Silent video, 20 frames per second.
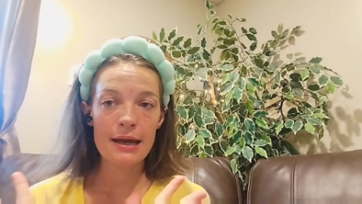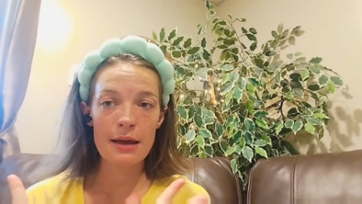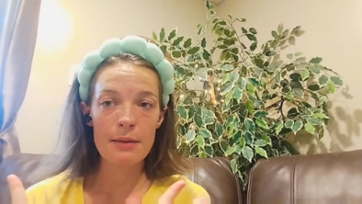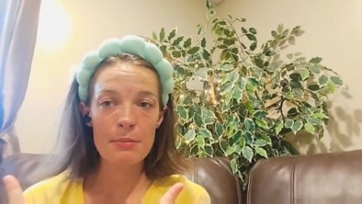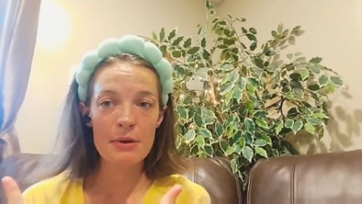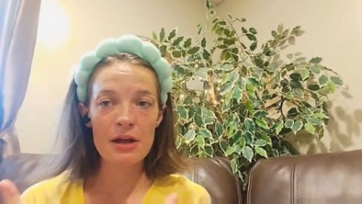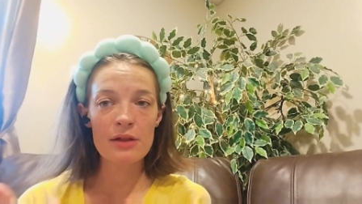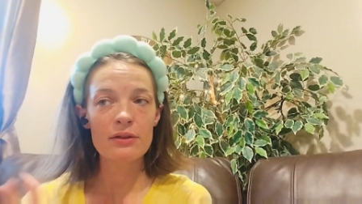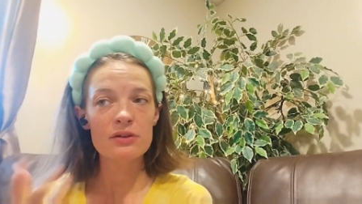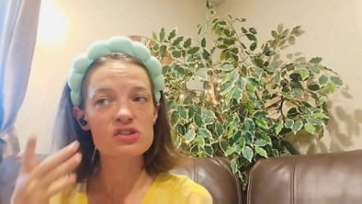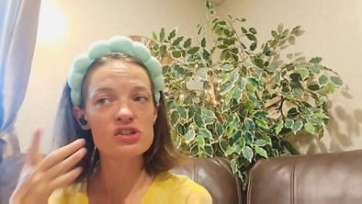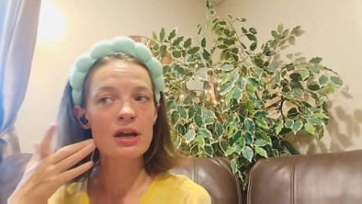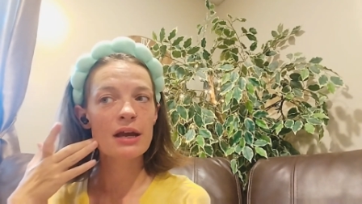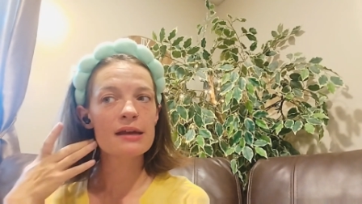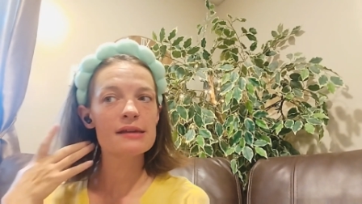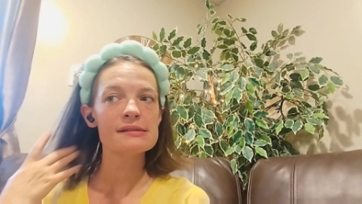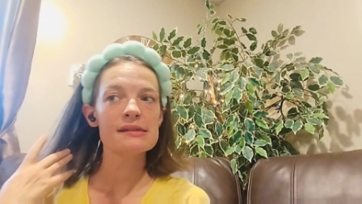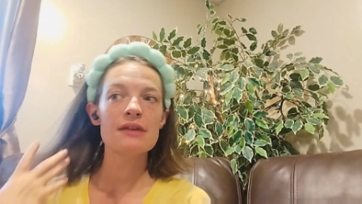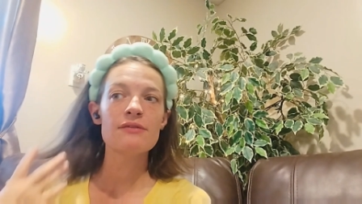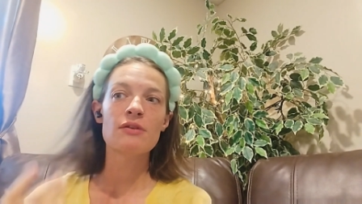I
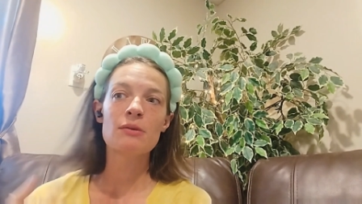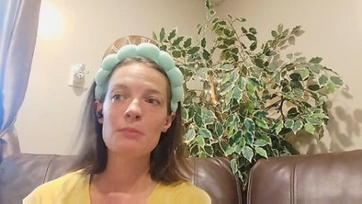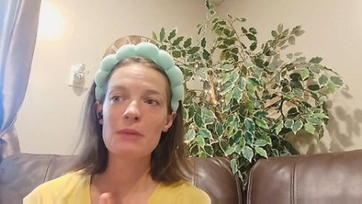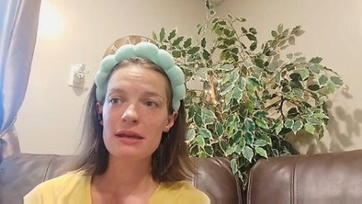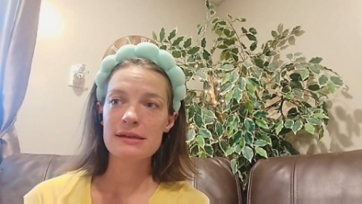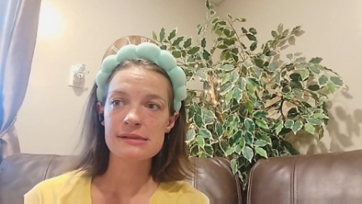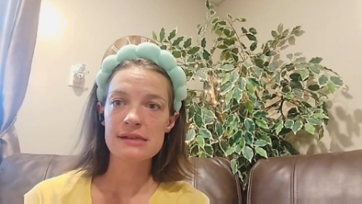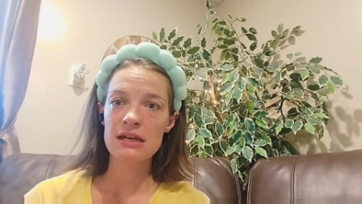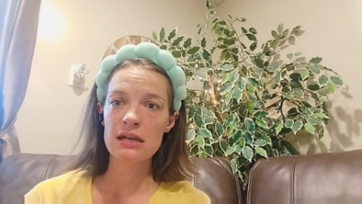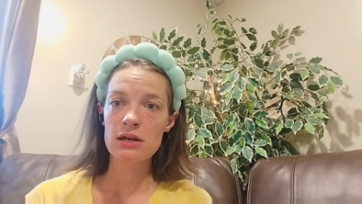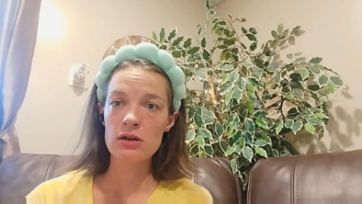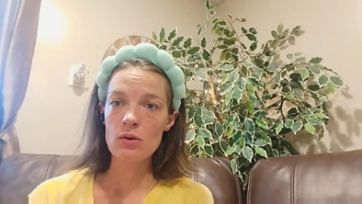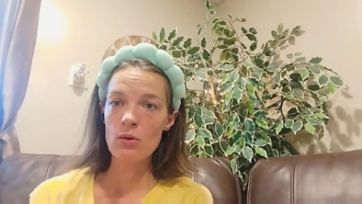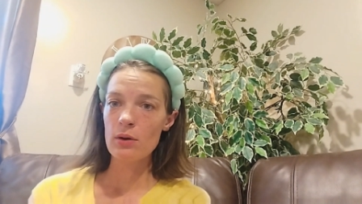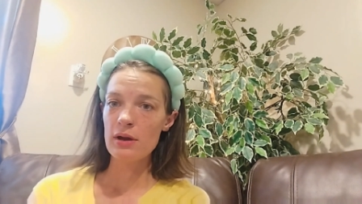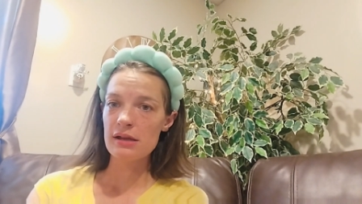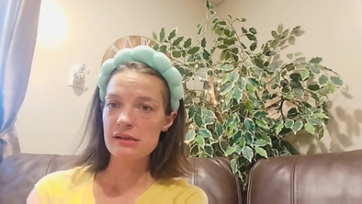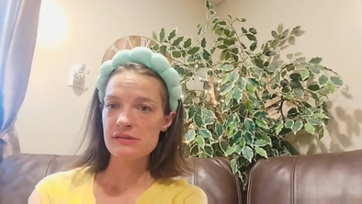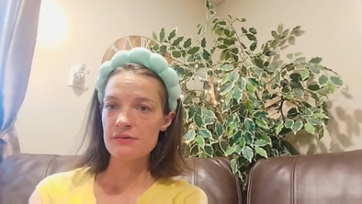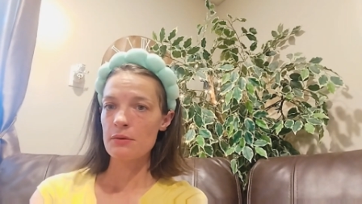apologize. If it makes any
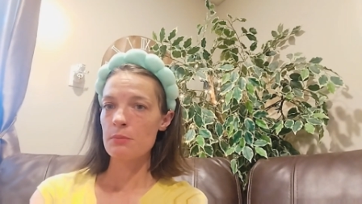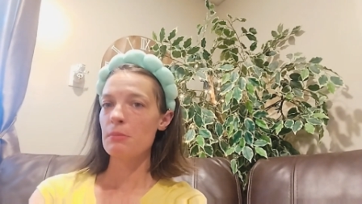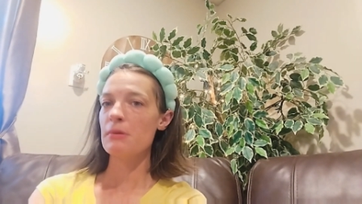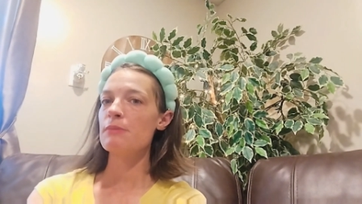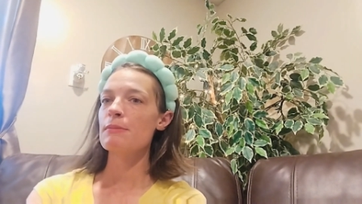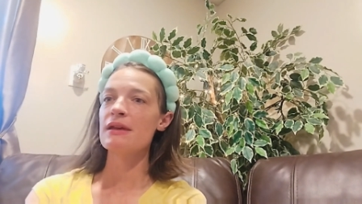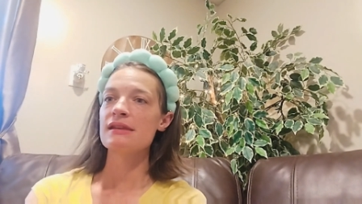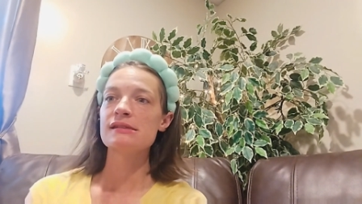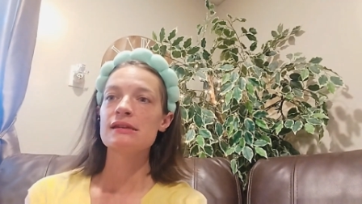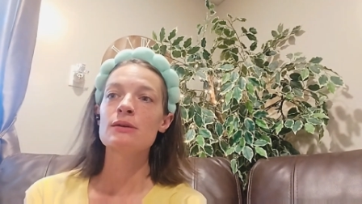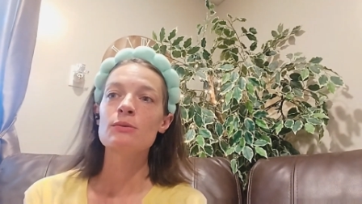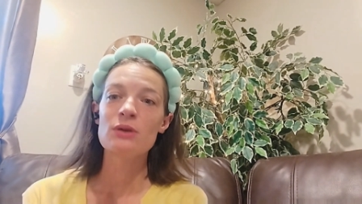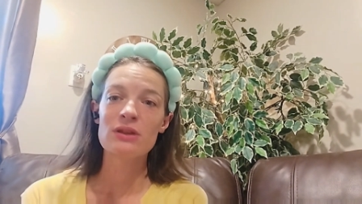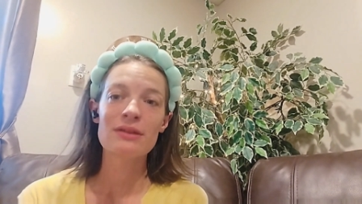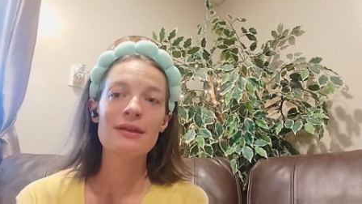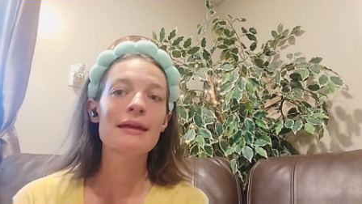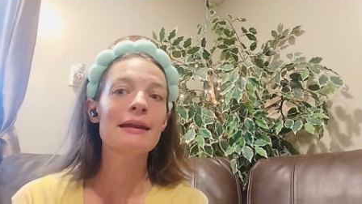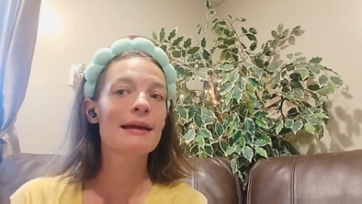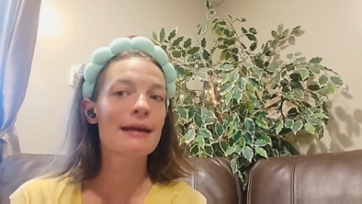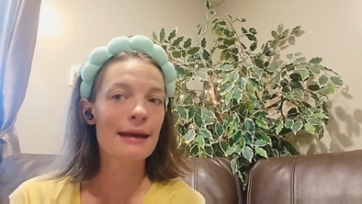noise from me messing with
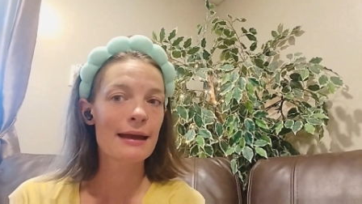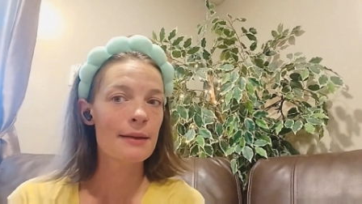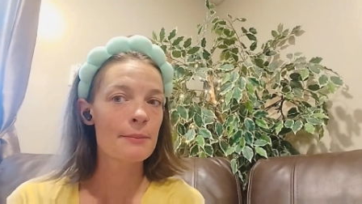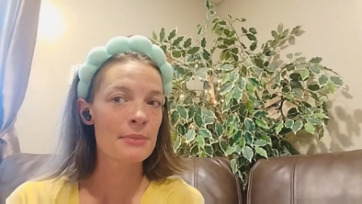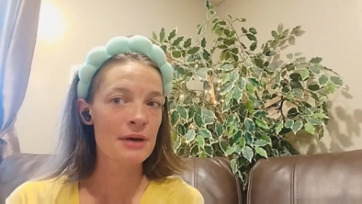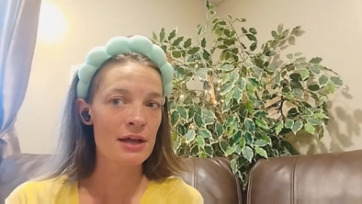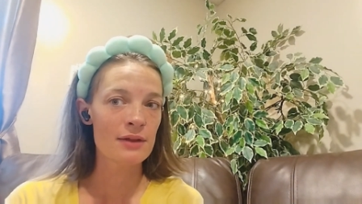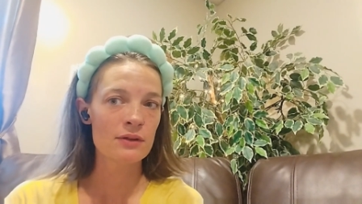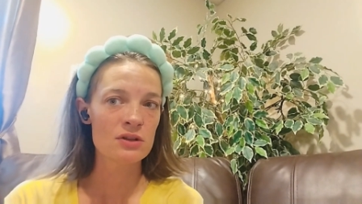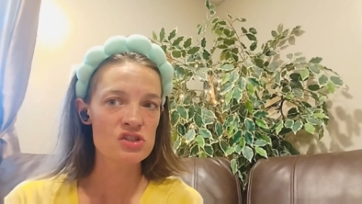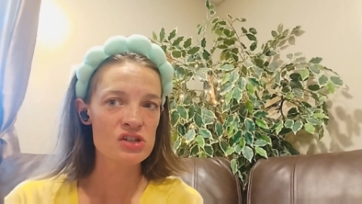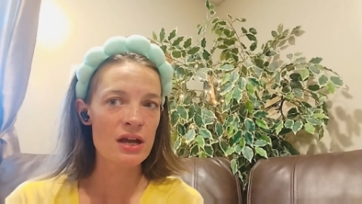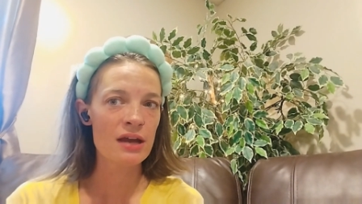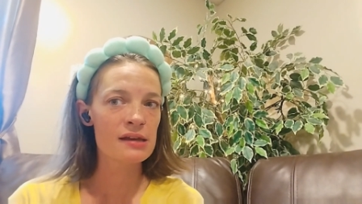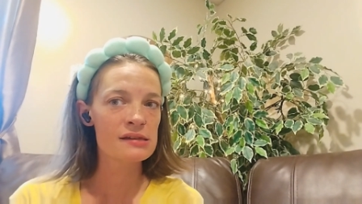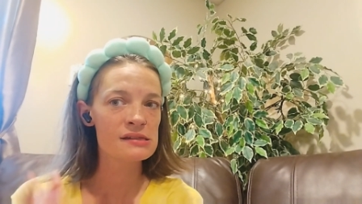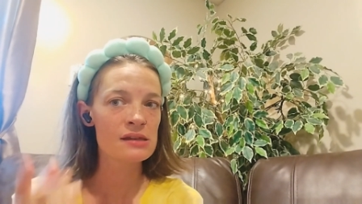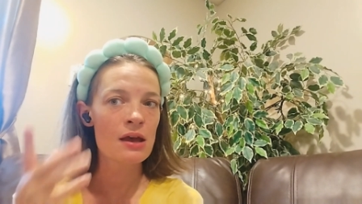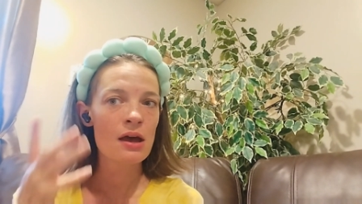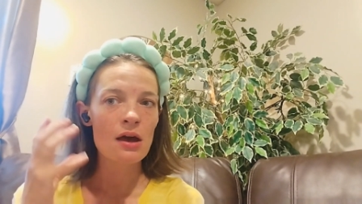it, I
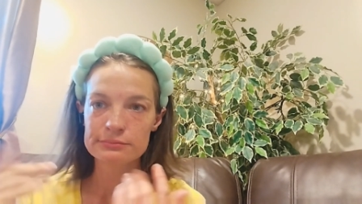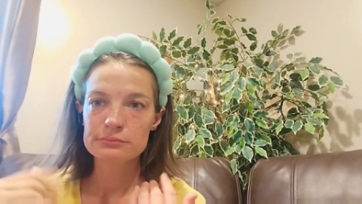apologize.